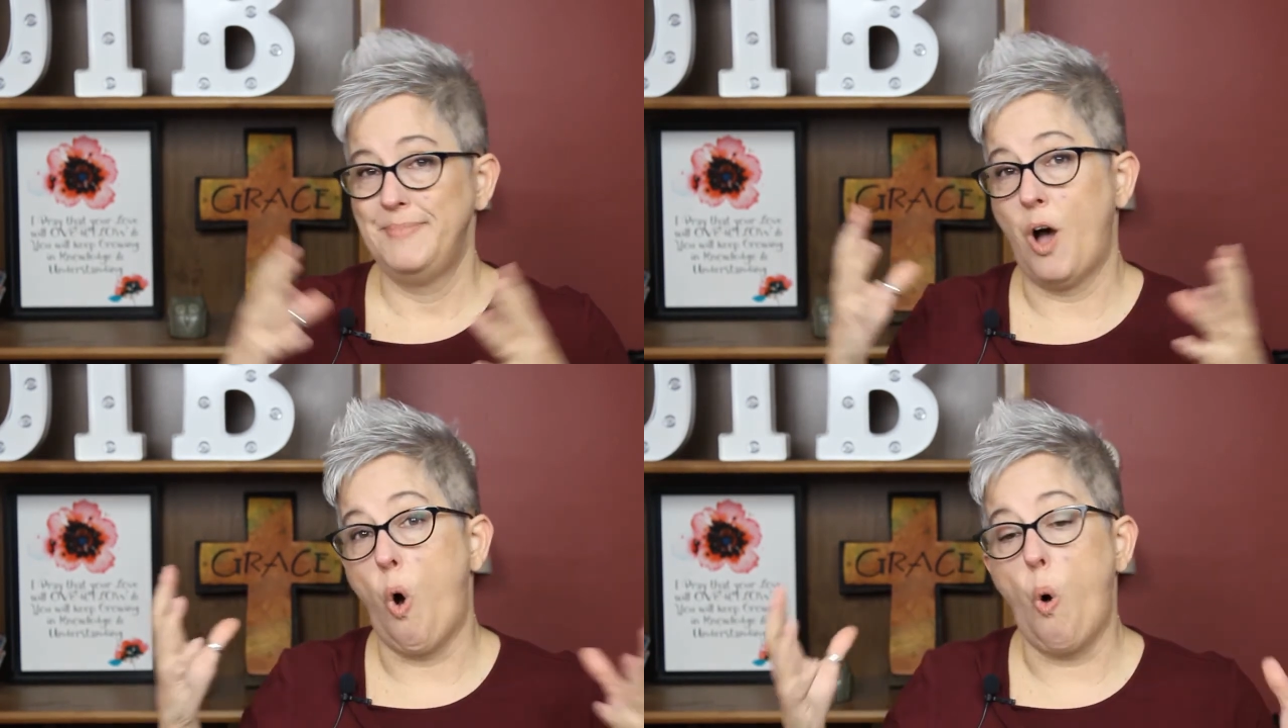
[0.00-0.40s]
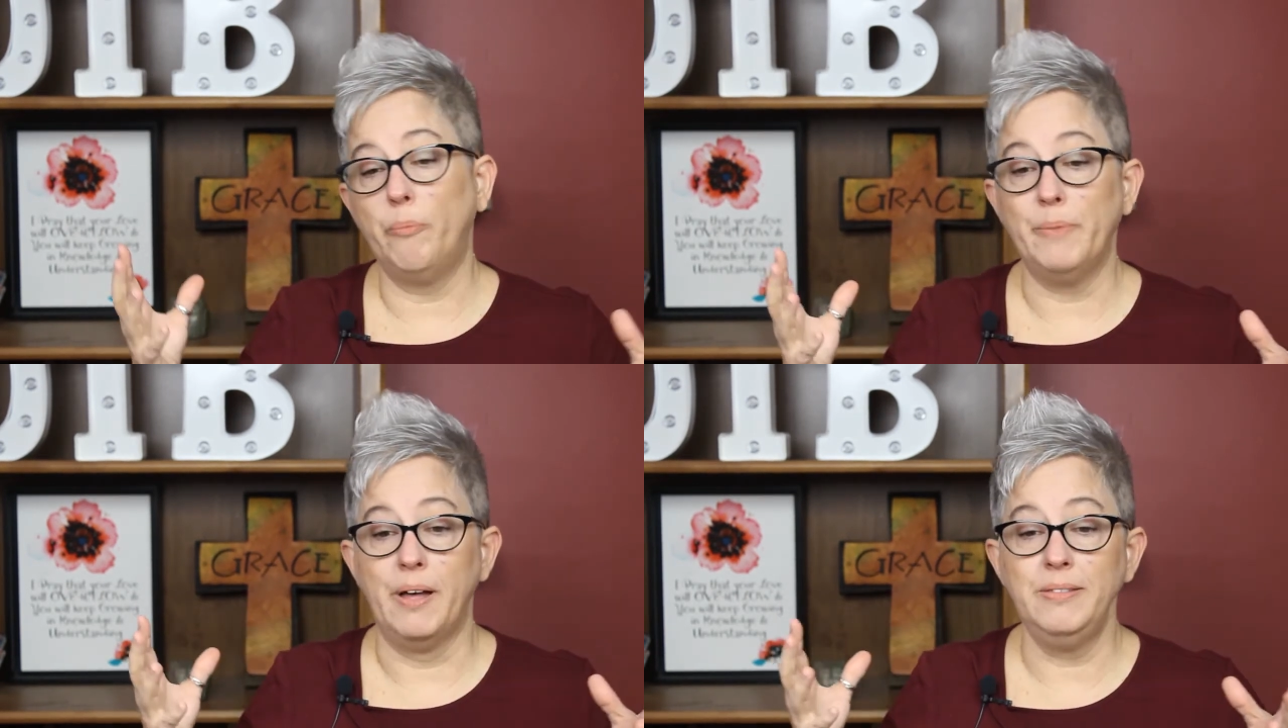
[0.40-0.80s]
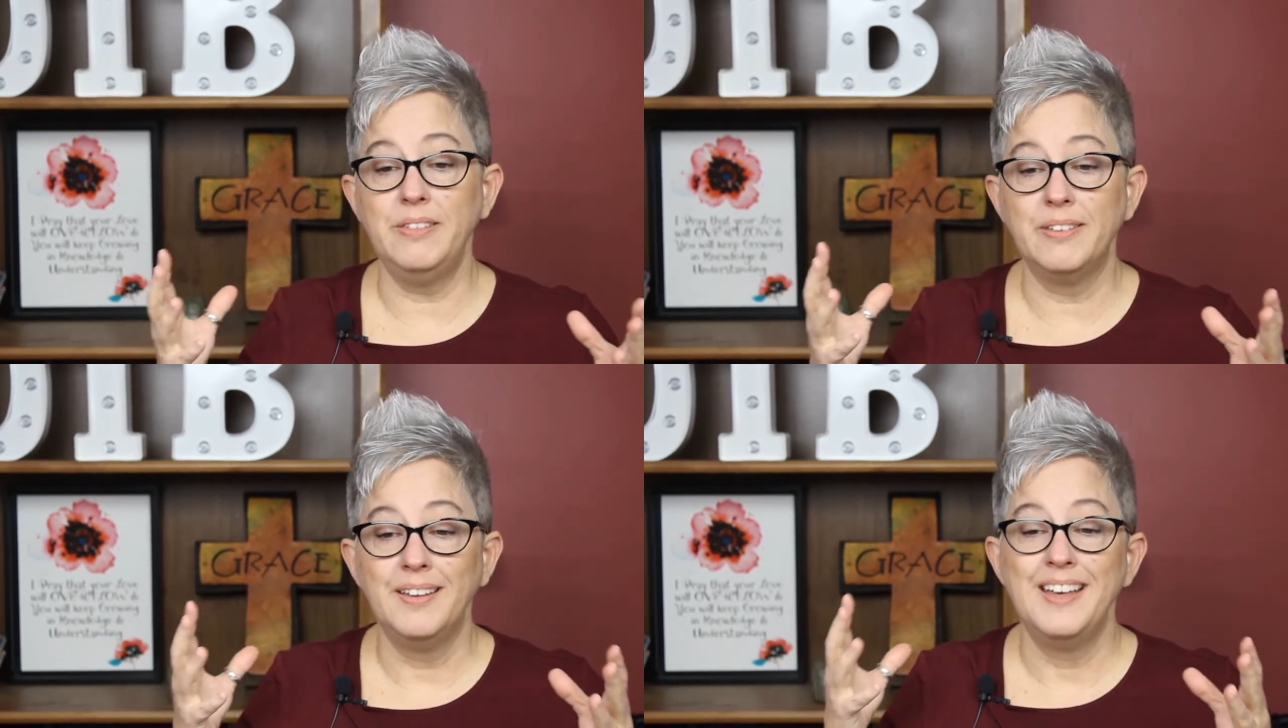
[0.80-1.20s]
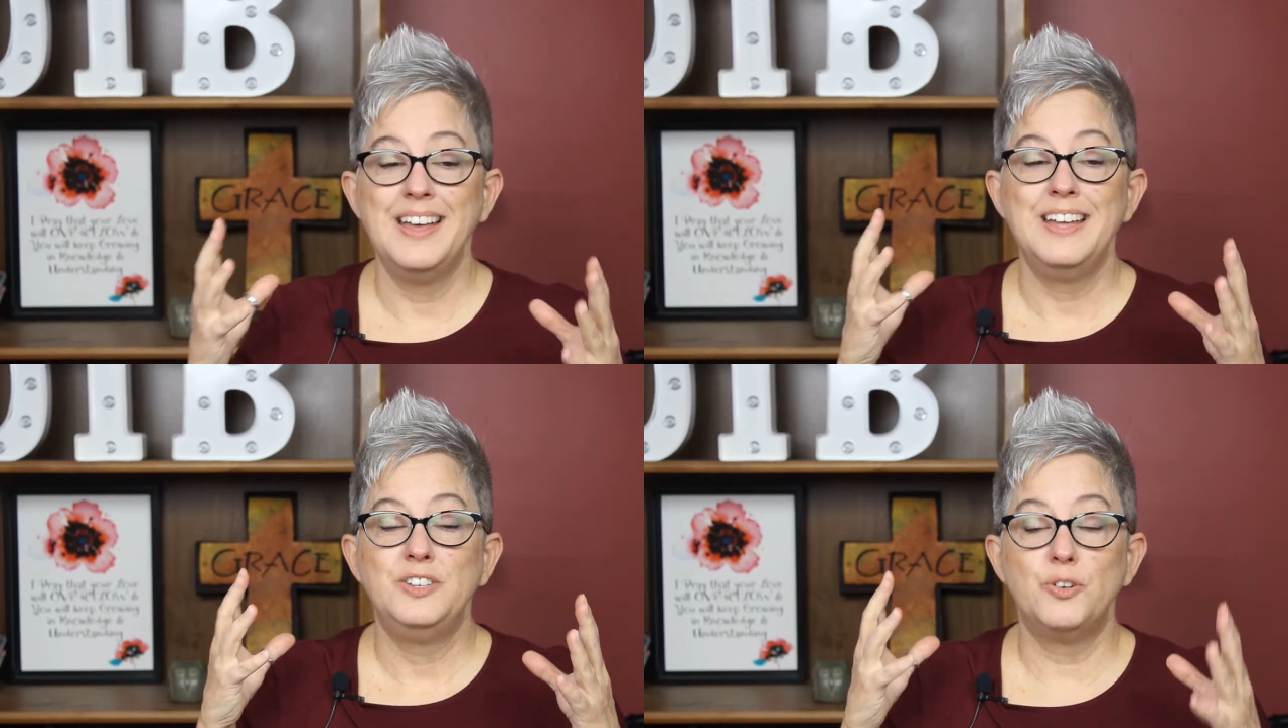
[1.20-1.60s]
a whole month,
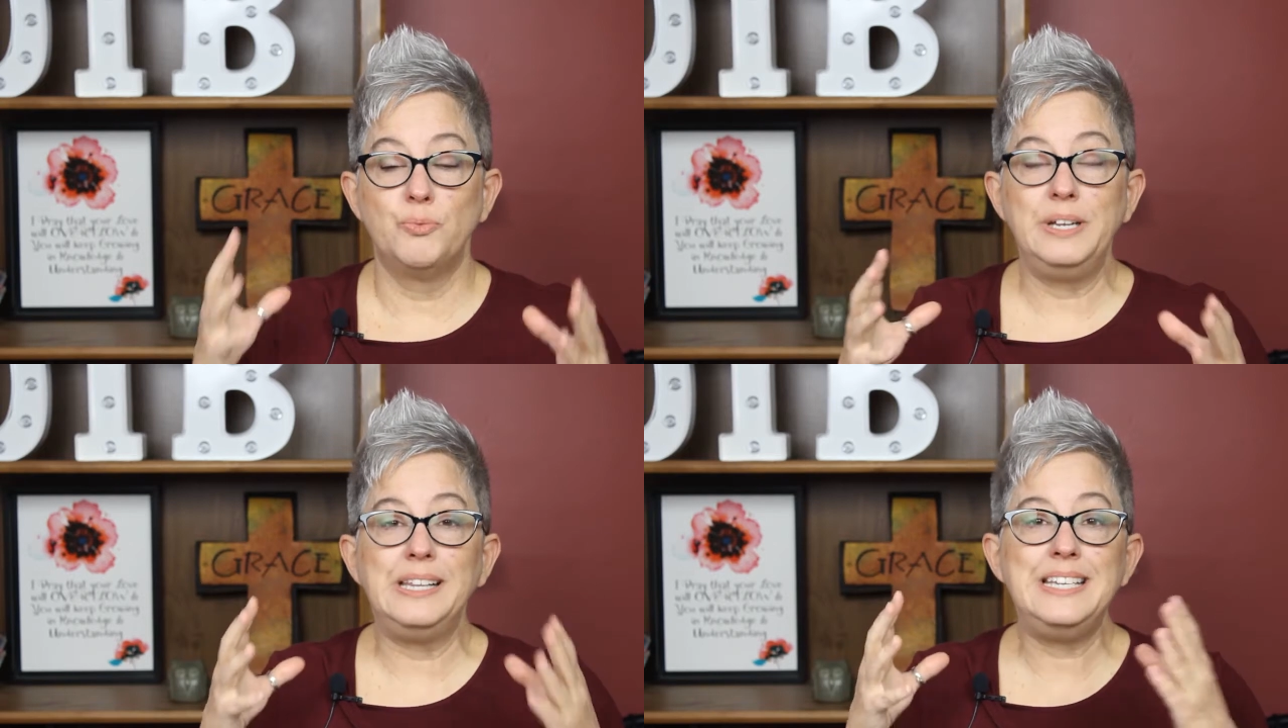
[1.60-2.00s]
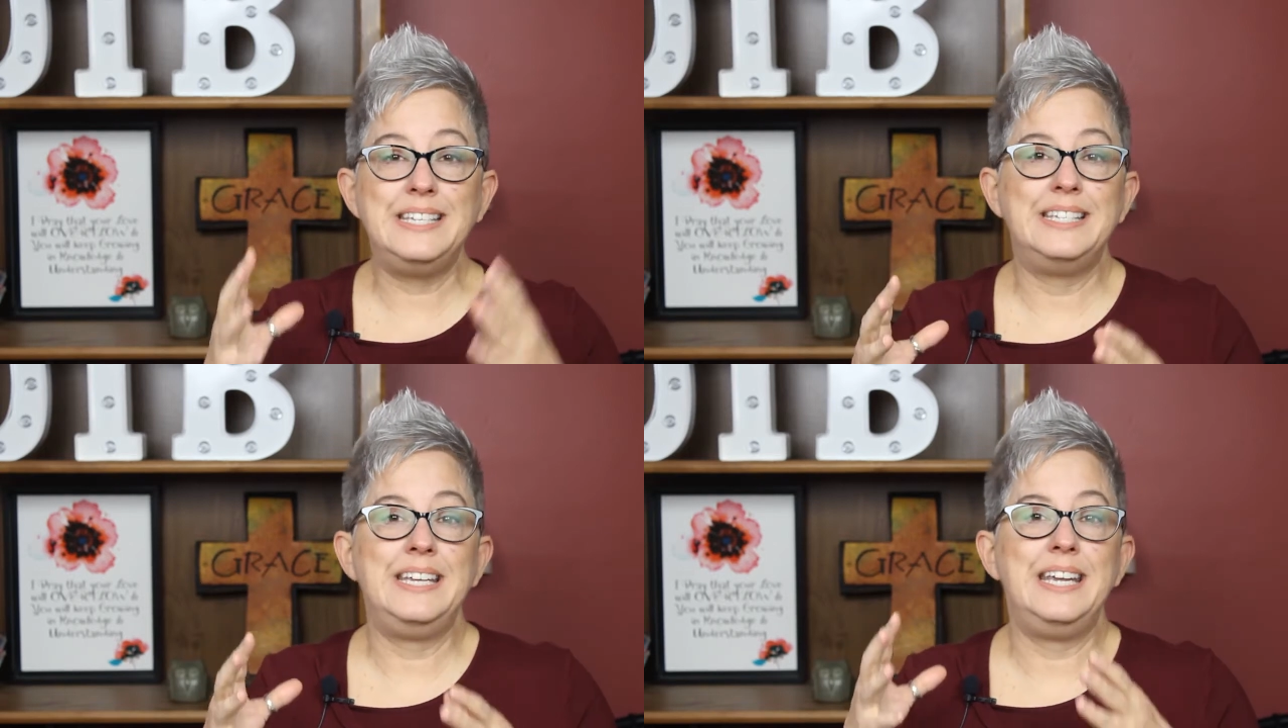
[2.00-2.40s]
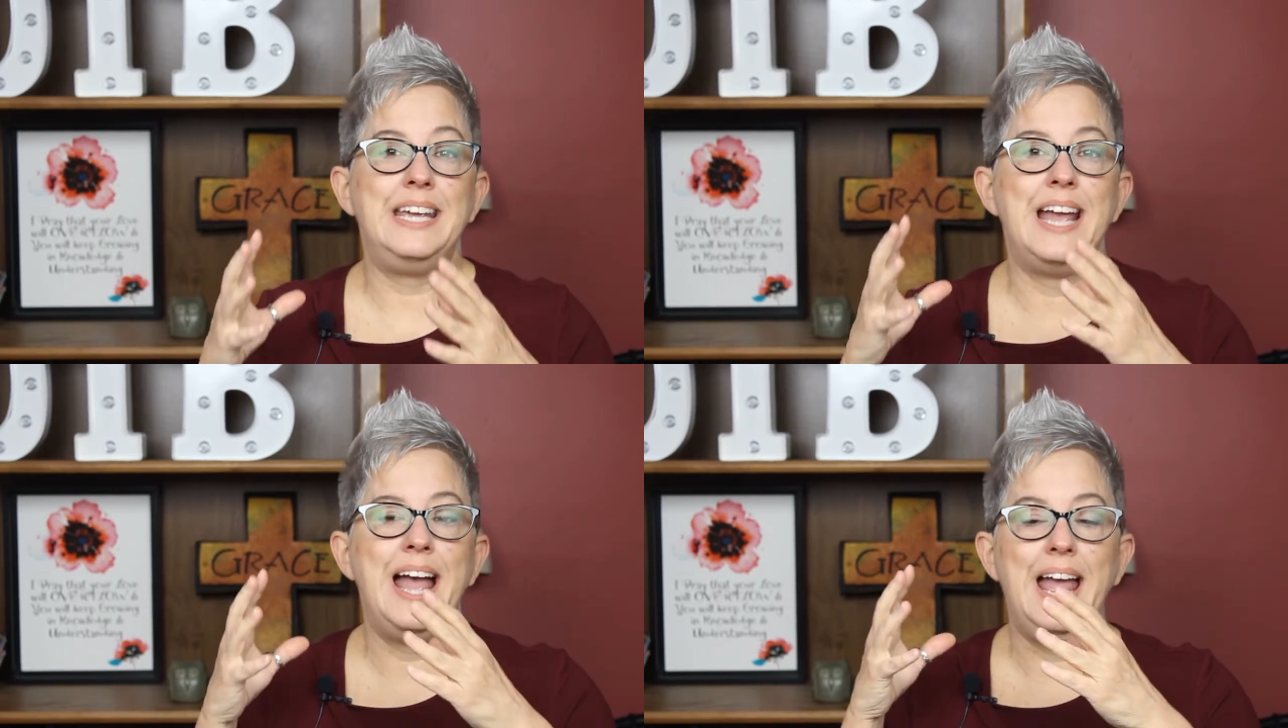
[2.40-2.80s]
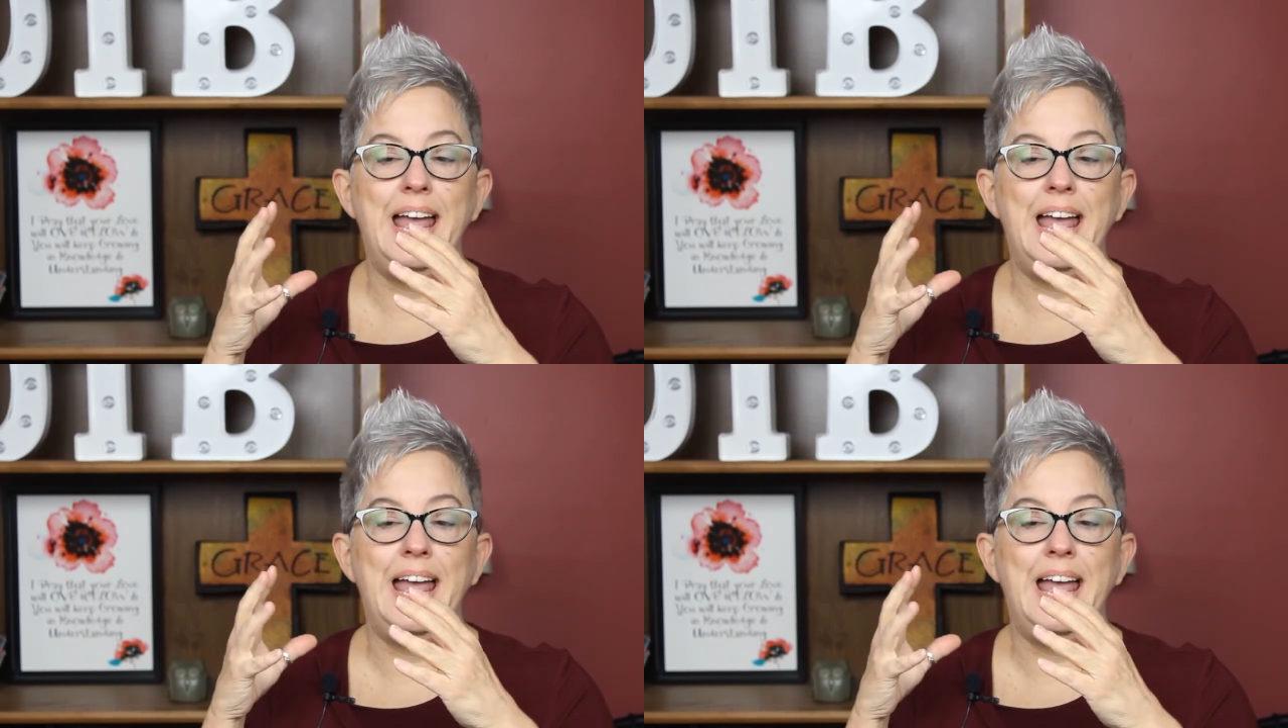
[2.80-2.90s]
to really see